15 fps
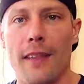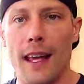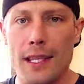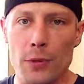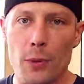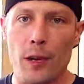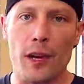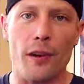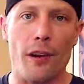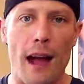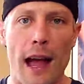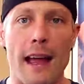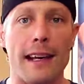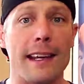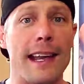That's where you're
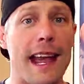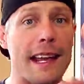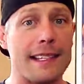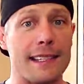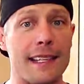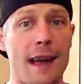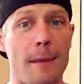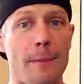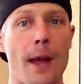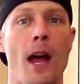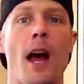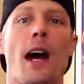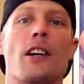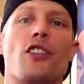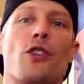at. Next up,
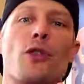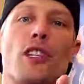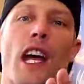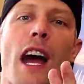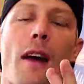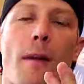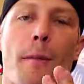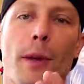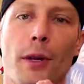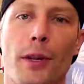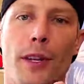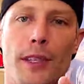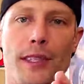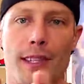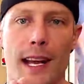I showed you how to build
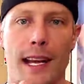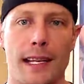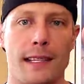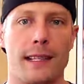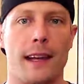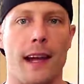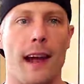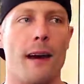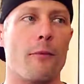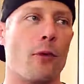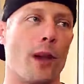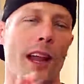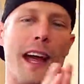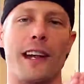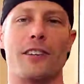this site.
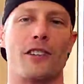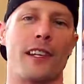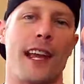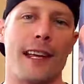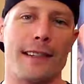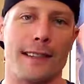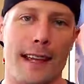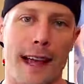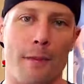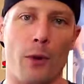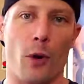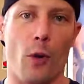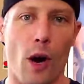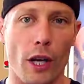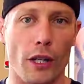Well, I actually had
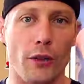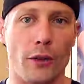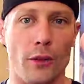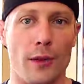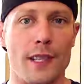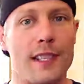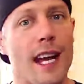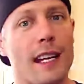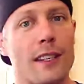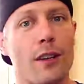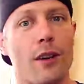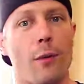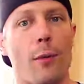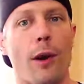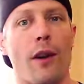Samuel walk you through the
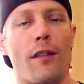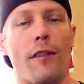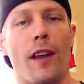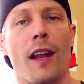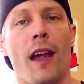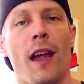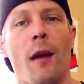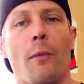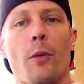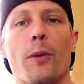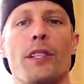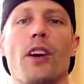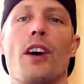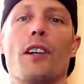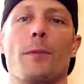technical part of it, but
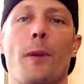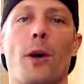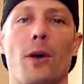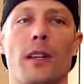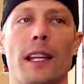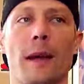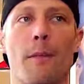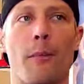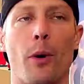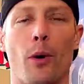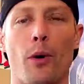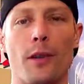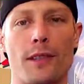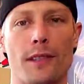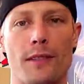we talked about the
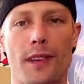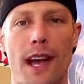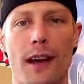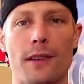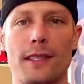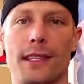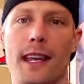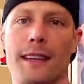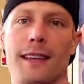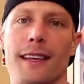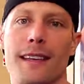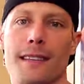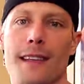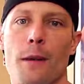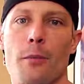importance of how to set
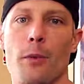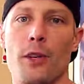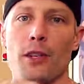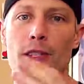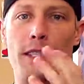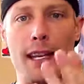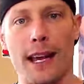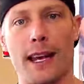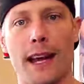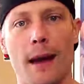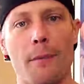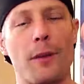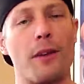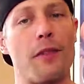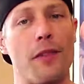things up when you're setting
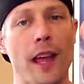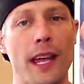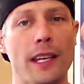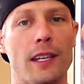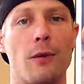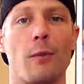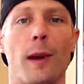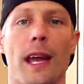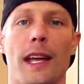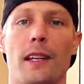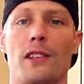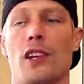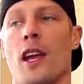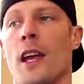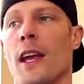up your thank you page.